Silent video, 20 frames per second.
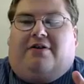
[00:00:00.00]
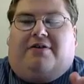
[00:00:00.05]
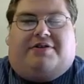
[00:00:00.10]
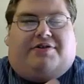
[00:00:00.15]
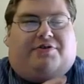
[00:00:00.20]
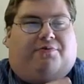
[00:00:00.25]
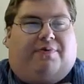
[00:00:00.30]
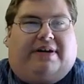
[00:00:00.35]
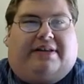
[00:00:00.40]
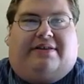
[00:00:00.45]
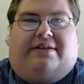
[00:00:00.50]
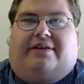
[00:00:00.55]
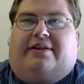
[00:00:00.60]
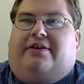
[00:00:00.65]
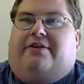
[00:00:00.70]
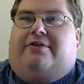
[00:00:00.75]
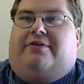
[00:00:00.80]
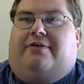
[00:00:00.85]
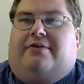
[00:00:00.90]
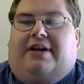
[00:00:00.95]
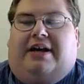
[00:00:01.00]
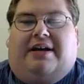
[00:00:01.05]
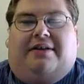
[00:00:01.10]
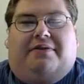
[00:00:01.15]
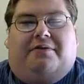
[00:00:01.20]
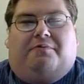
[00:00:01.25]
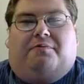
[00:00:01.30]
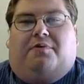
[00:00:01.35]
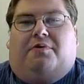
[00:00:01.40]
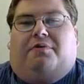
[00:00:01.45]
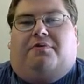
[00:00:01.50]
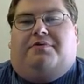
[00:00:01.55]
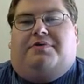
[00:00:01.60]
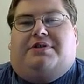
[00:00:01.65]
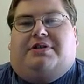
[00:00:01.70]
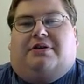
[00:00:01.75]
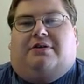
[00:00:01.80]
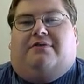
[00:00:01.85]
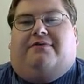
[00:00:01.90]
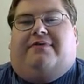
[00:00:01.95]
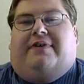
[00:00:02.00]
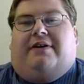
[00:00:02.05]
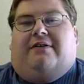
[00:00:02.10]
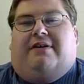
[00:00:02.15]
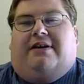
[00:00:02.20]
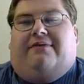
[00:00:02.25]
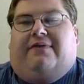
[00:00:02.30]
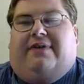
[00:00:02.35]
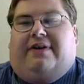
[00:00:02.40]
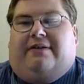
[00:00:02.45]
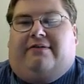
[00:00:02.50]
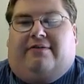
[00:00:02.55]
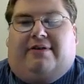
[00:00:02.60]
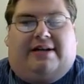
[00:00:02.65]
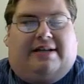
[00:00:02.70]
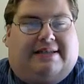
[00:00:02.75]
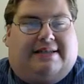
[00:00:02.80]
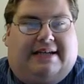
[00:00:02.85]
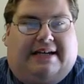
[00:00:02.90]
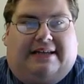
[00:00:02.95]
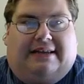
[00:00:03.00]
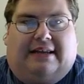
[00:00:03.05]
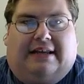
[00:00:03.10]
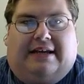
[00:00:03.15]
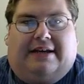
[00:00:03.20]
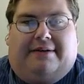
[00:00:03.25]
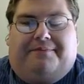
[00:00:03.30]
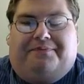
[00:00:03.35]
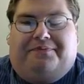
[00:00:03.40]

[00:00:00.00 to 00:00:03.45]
it's quick to load, and the wounds are very, very deadly.